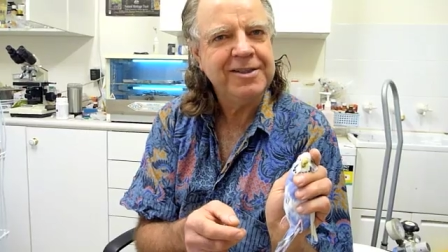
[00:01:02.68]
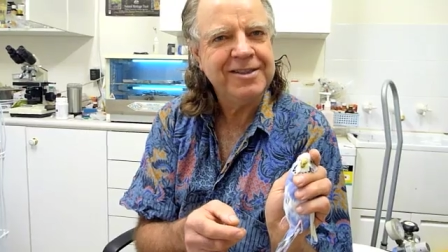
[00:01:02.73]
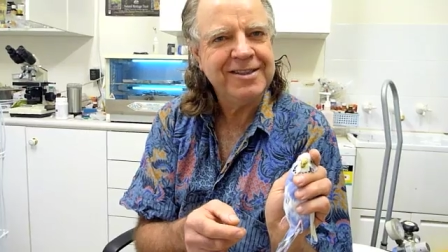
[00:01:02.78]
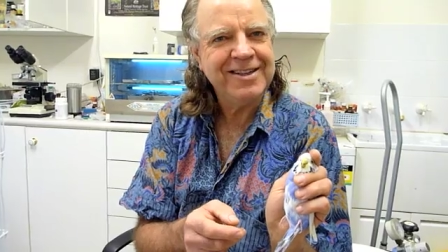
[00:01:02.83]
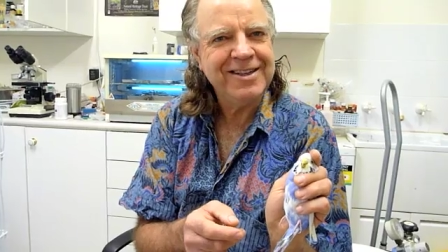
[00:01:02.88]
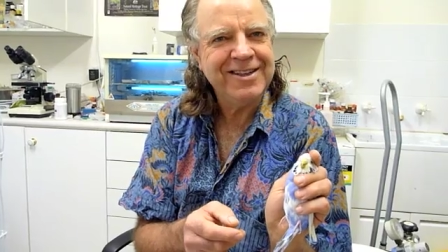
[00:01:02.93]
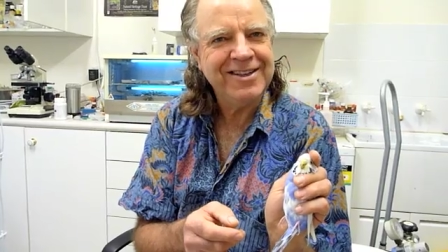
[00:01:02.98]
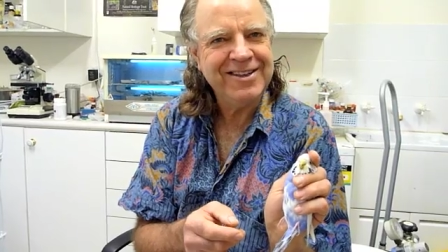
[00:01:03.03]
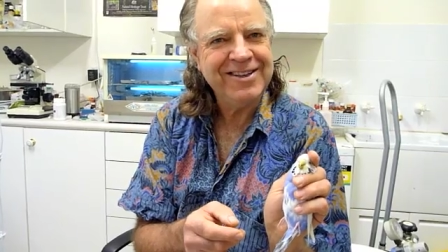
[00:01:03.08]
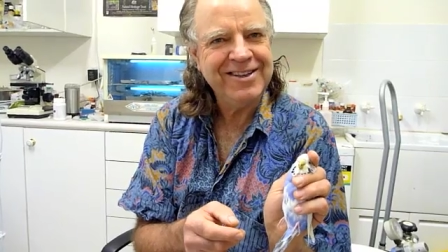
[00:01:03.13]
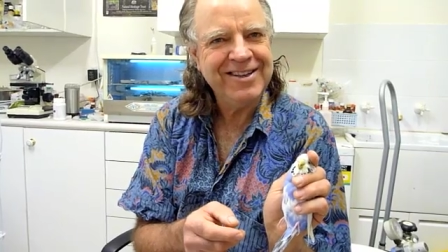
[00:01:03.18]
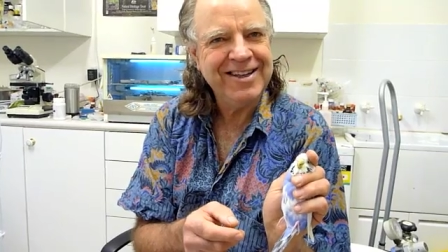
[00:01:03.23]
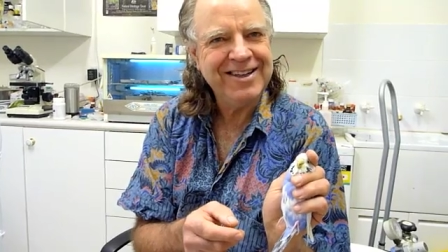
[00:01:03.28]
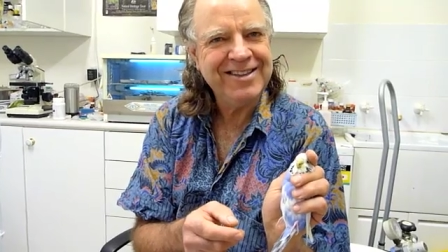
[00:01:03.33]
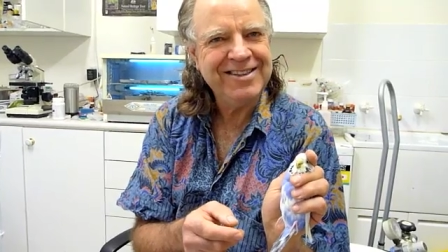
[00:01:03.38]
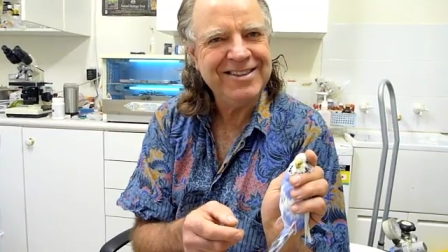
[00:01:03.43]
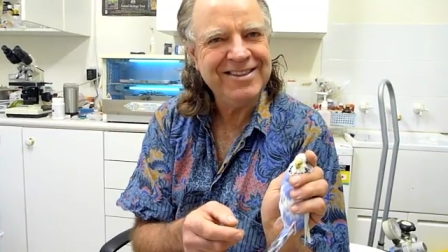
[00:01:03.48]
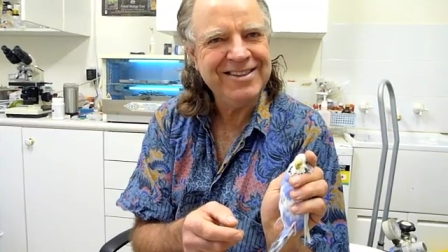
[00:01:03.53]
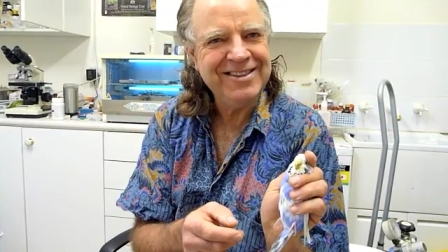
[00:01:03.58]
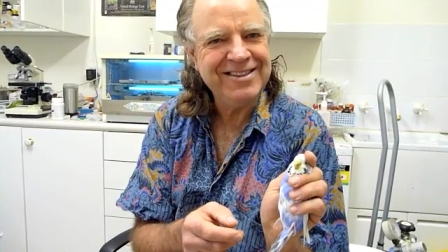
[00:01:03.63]
delighted that
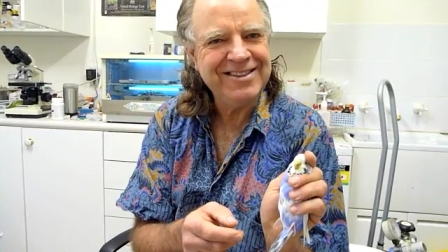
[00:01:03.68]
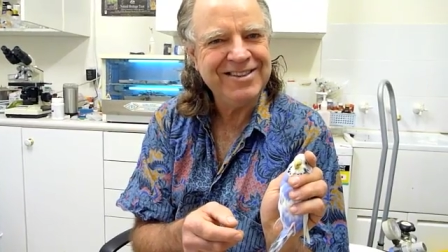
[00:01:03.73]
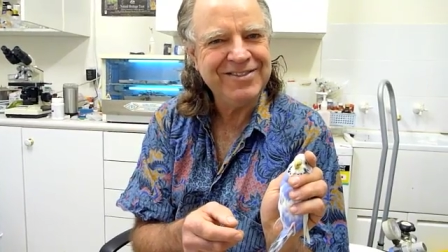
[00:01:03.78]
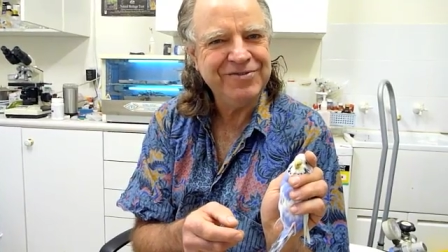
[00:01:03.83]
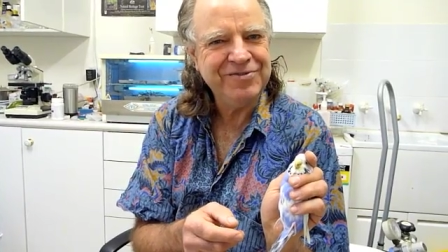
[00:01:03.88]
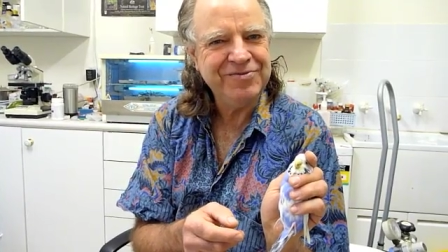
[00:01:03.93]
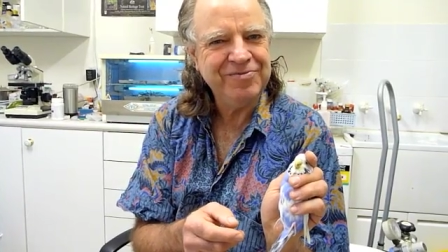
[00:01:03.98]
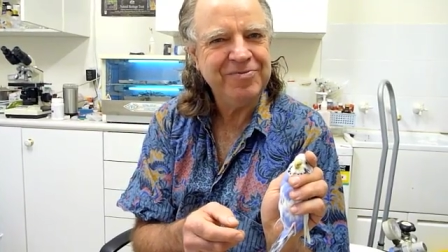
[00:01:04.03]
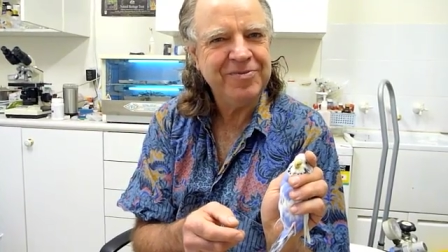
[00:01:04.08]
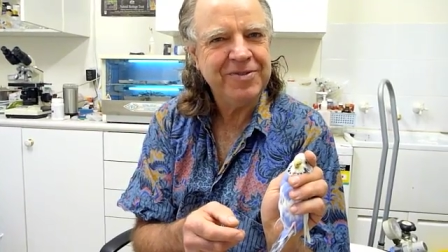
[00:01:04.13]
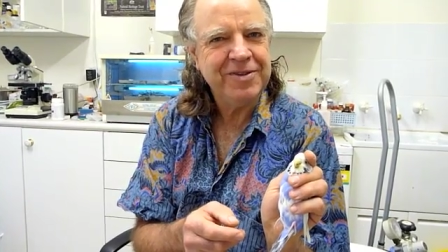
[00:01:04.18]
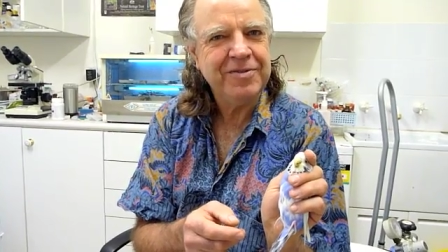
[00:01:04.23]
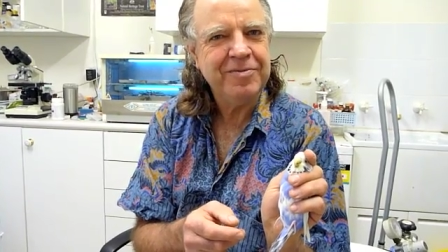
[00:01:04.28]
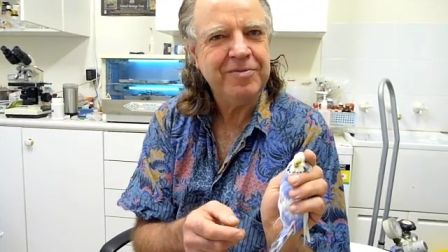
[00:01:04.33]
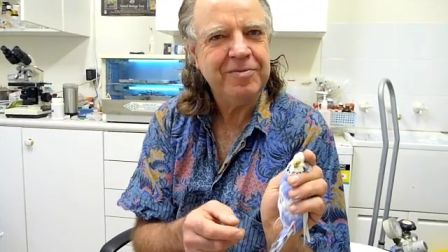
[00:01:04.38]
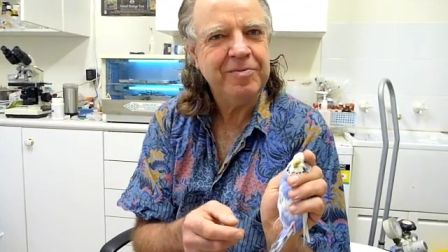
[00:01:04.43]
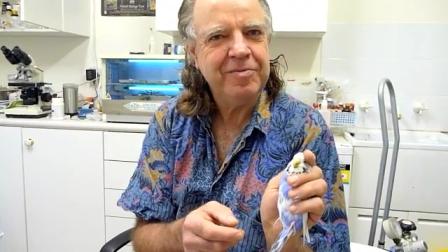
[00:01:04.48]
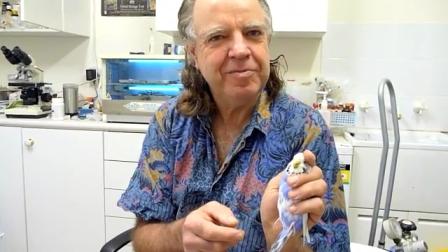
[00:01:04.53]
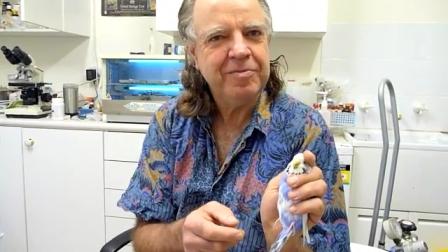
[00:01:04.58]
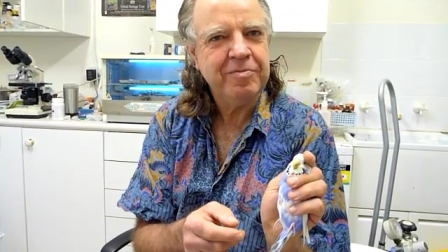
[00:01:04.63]
she's
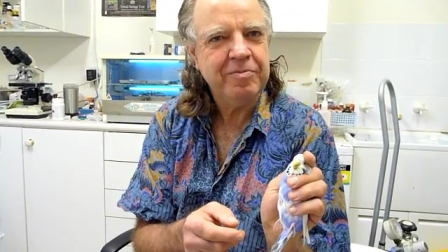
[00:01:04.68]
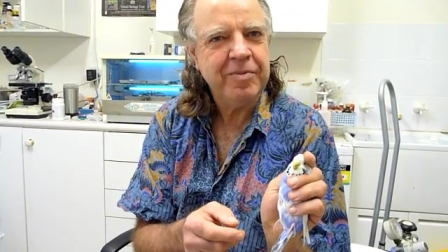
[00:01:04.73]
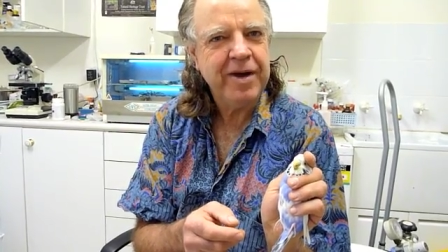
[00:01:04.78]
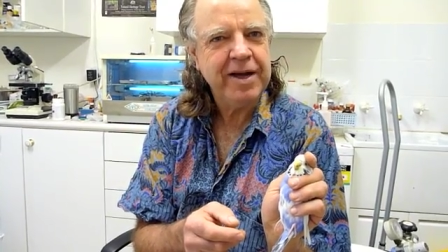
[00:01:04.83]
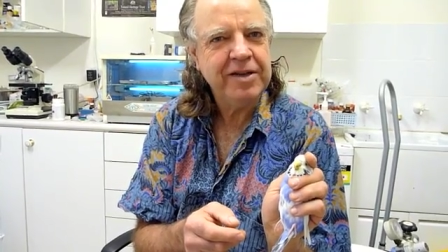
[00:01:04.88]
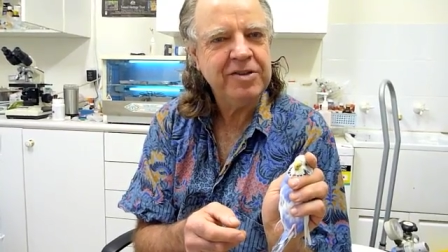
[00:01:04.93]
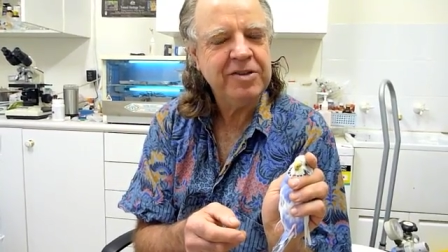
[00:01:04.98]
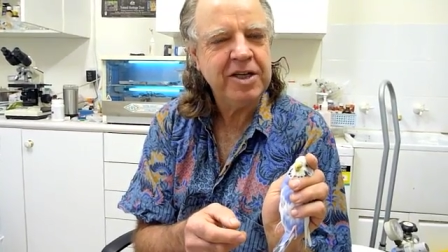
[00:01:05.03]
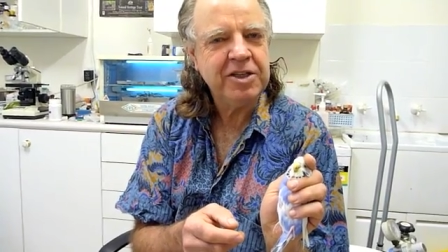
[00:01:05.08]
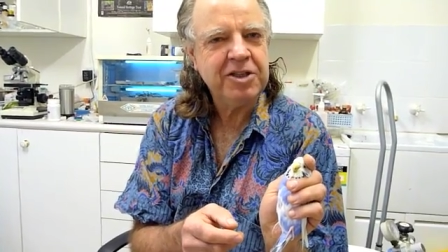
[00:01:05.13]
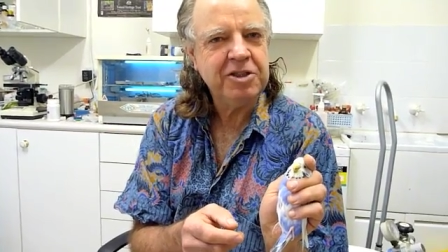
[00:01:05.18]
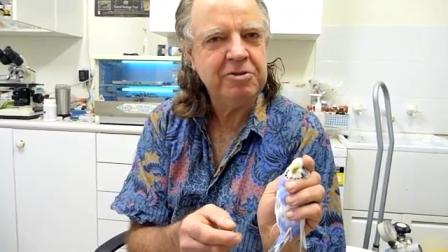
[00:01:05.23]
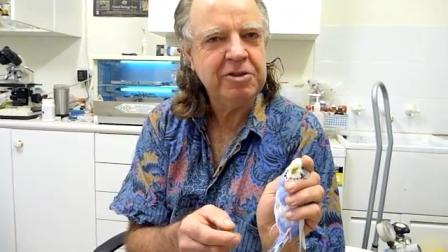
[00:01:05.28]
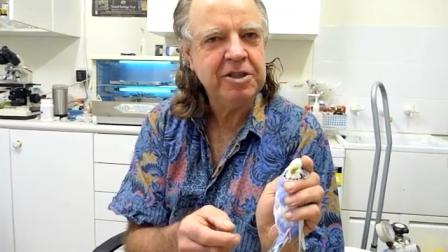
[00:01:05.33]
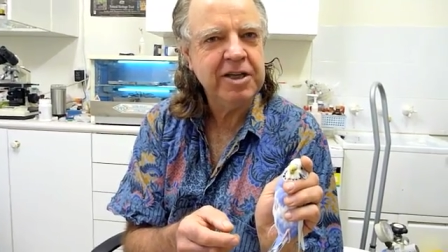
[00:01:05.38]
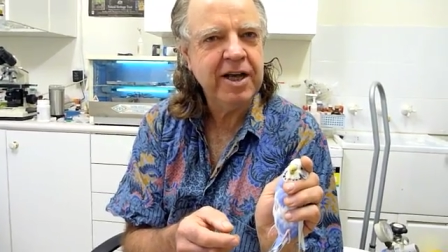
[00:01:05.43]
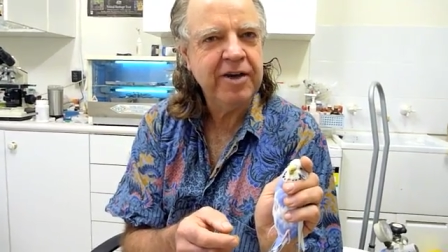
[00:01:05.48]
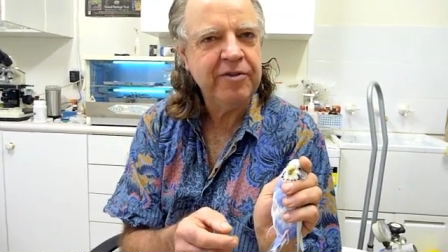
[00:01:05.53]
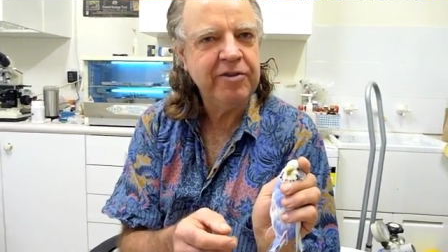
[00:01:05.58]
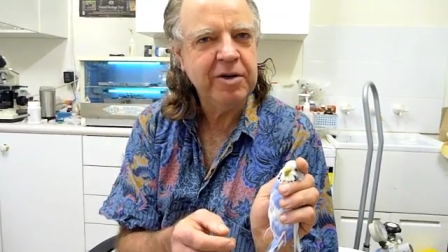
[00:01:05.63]
made such a
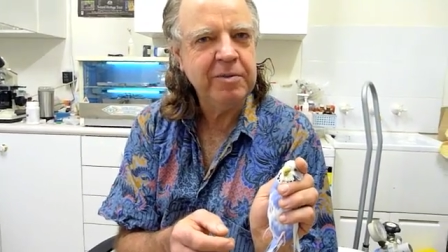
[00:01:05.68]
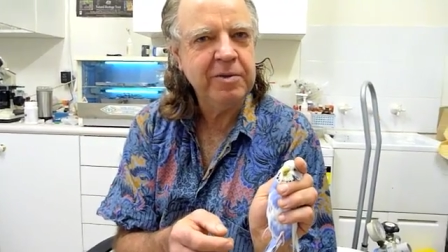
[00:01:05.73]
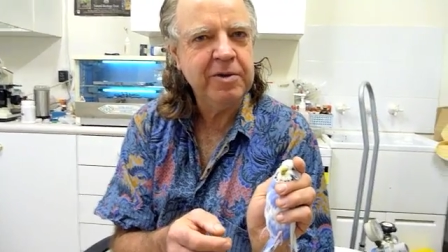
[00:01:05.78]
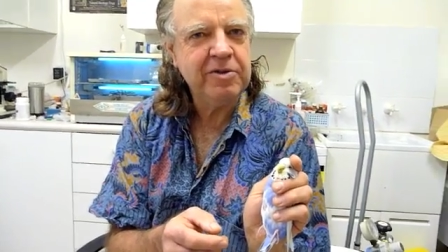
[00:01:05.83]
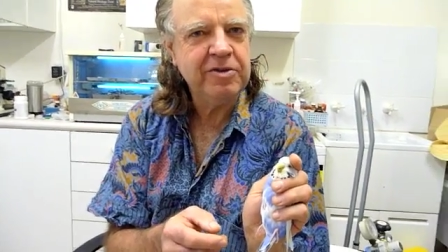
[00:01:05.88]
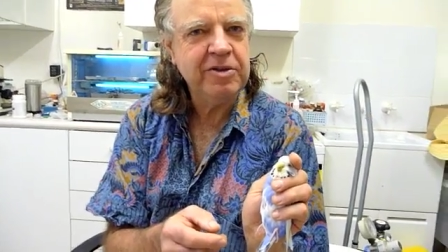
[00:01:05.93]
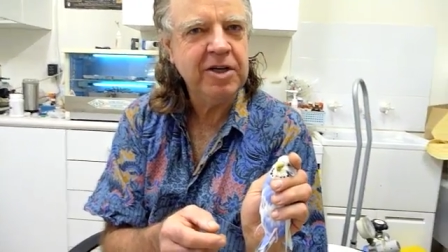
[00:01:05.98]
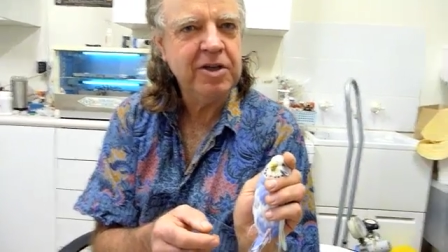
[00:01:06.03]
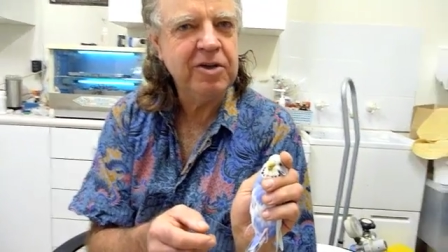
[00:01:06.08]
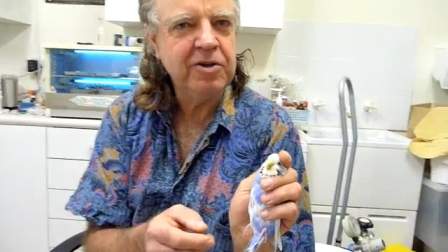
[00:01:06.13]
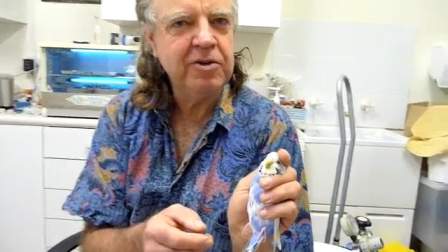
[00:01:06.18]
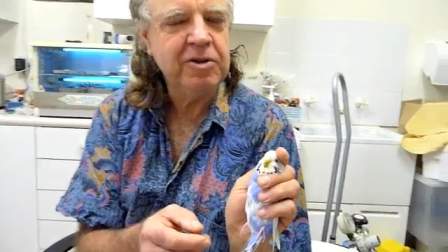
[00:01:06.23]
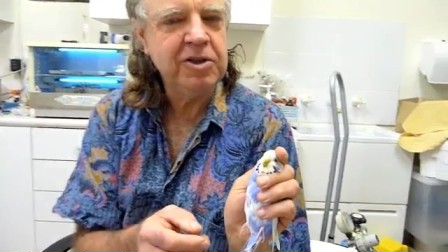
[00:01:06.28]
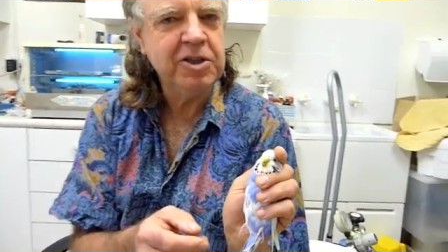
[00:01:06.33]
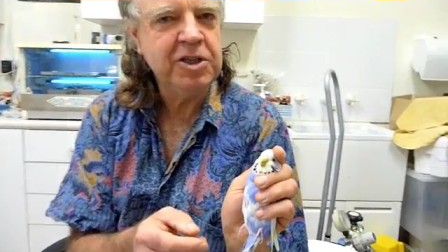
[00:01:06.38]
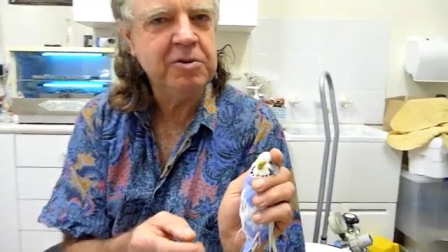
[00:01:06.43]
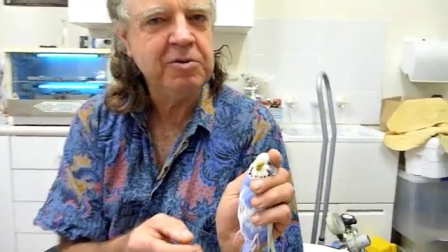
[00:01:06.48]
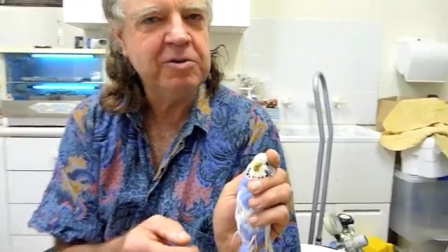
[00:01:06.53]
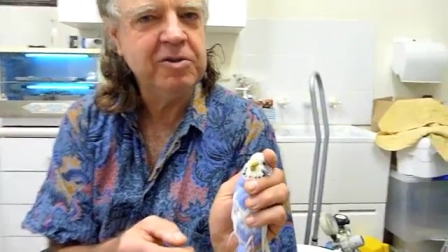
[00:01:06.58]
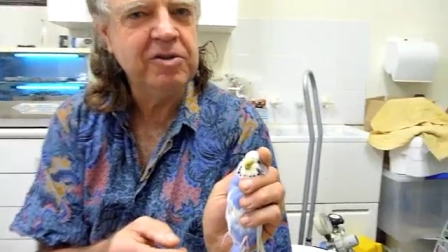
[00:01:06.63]
recovery because I thought
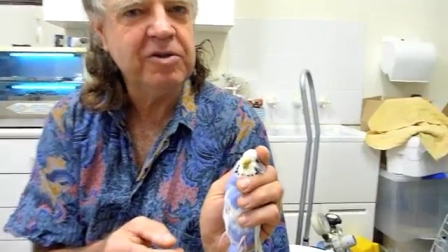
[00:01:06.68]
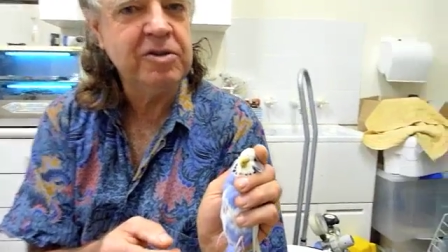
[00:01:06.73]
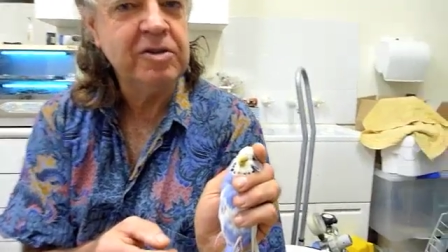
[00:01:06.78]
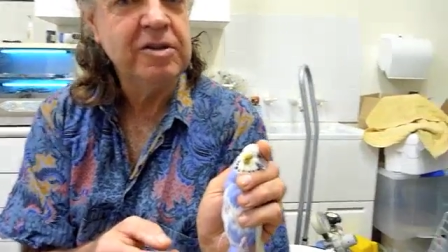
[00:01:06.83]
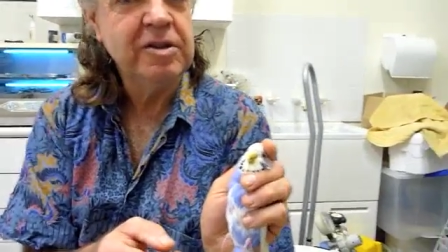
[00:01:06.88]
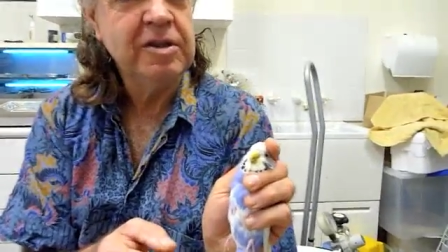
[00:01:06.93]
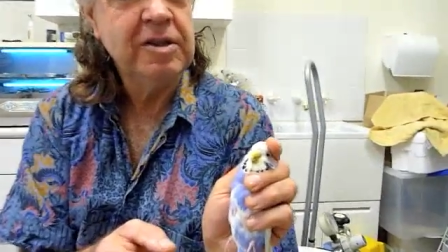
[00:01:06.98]
she was,